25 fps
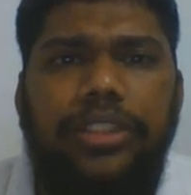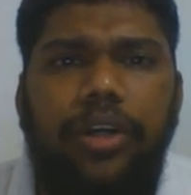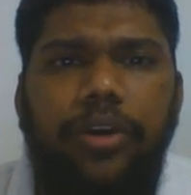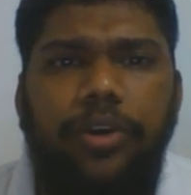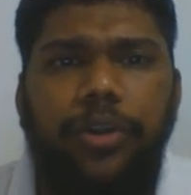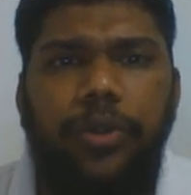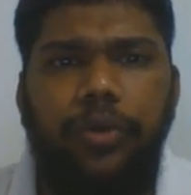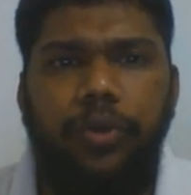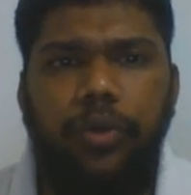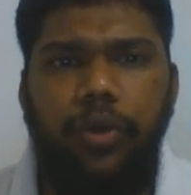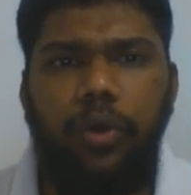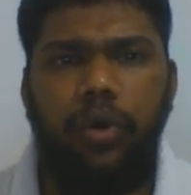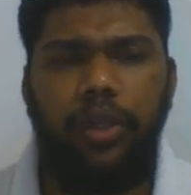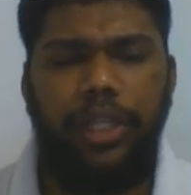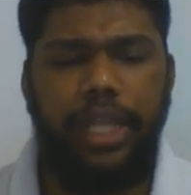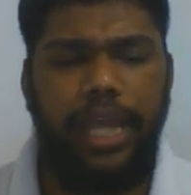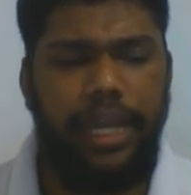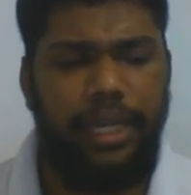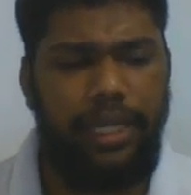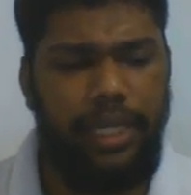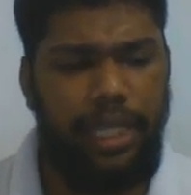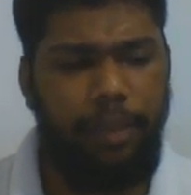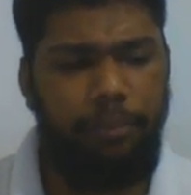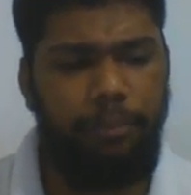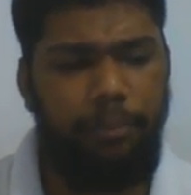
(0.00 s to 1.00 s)
Now you know
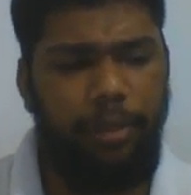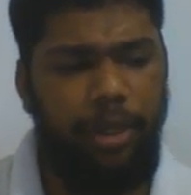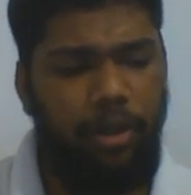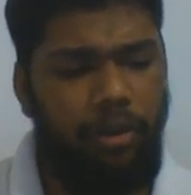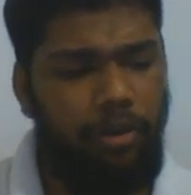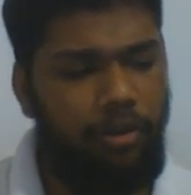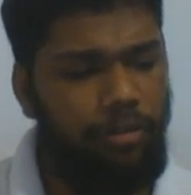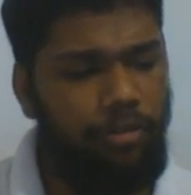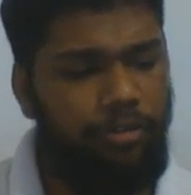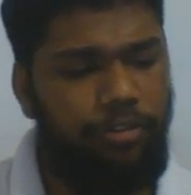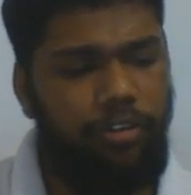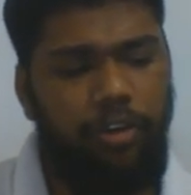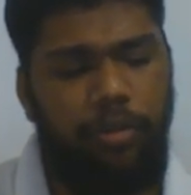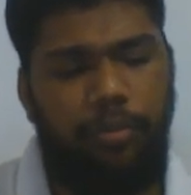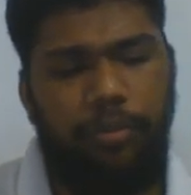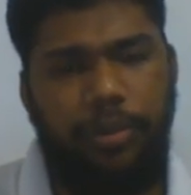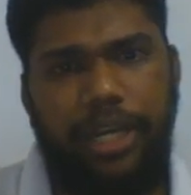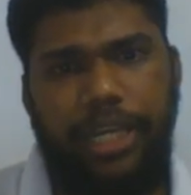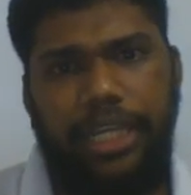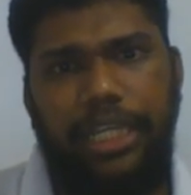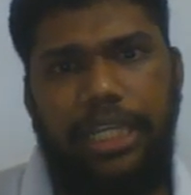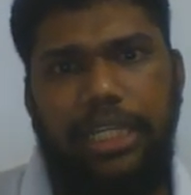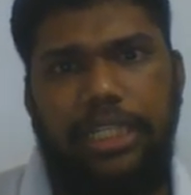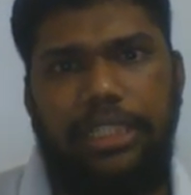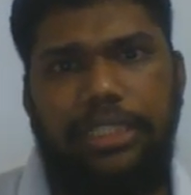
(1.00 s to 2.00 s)
that MnO4
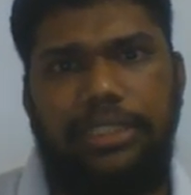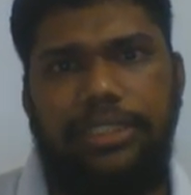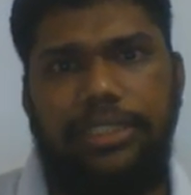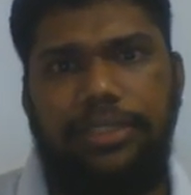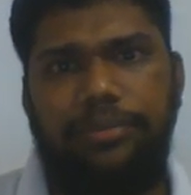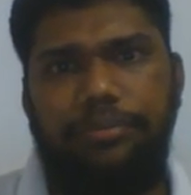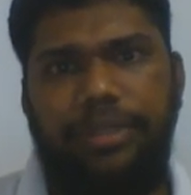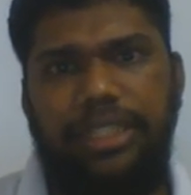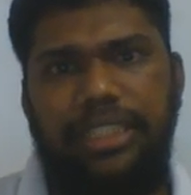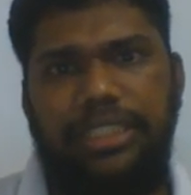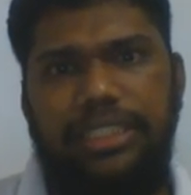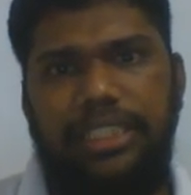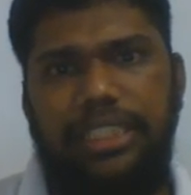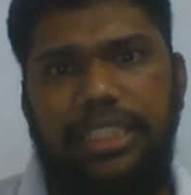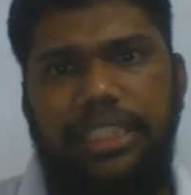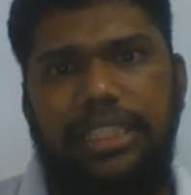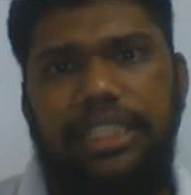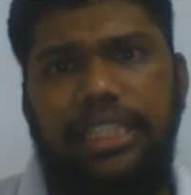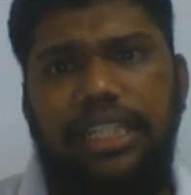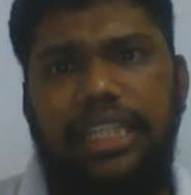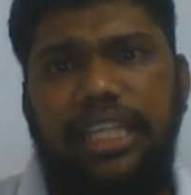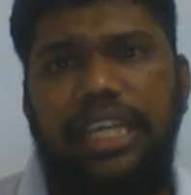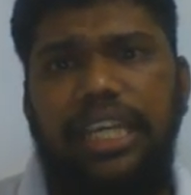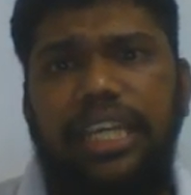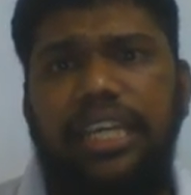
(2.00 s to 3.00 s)
minus
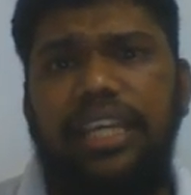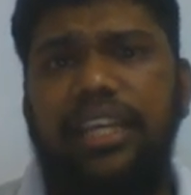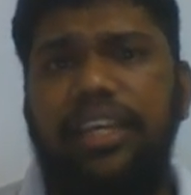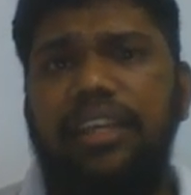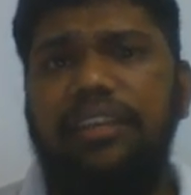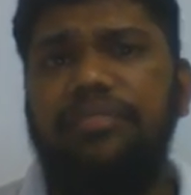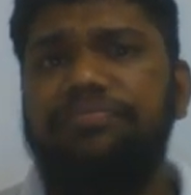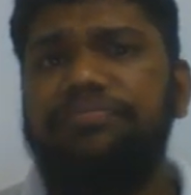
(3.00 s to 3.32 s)
basically